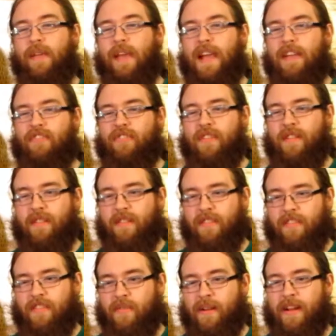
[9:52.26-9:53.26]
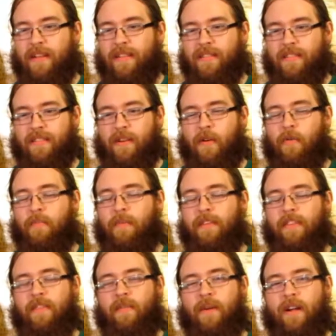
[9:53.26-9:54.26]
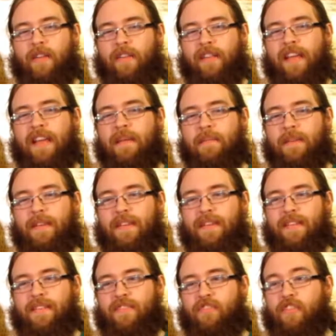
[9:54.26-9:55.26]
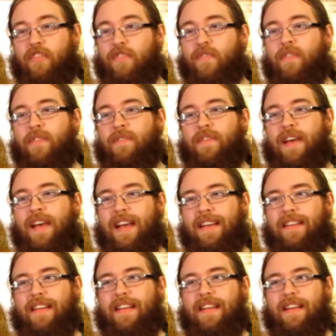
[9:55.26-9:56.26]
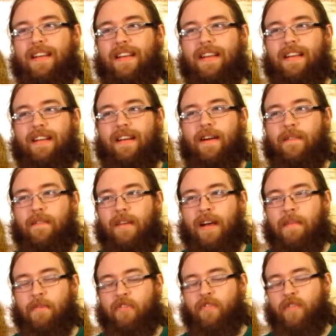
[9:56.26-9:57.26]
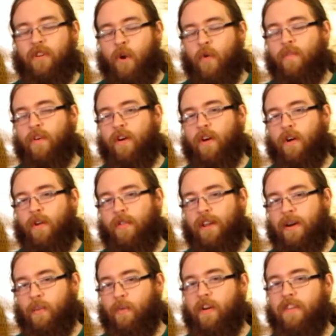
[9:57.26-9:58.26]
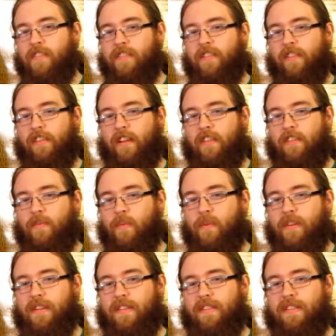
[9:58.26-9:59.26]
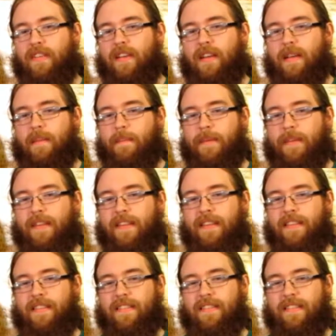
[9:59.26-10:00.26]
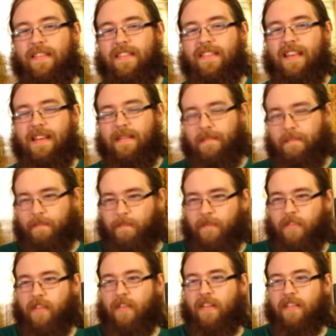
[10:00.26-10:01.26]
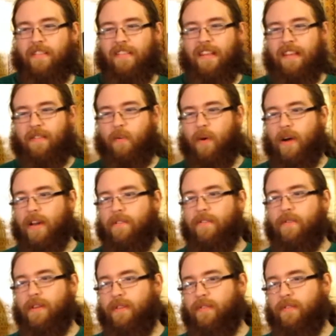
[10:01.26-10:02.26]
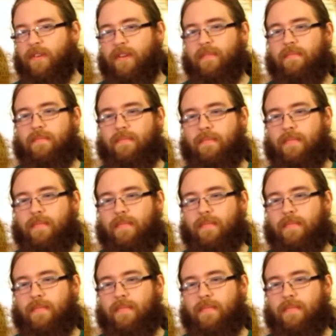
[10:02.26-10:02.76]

locations throughout the whole Breath of the Wild game, because just for the fact of how much of an overhaul that it was to the Lost Woods, because it's had quite a few different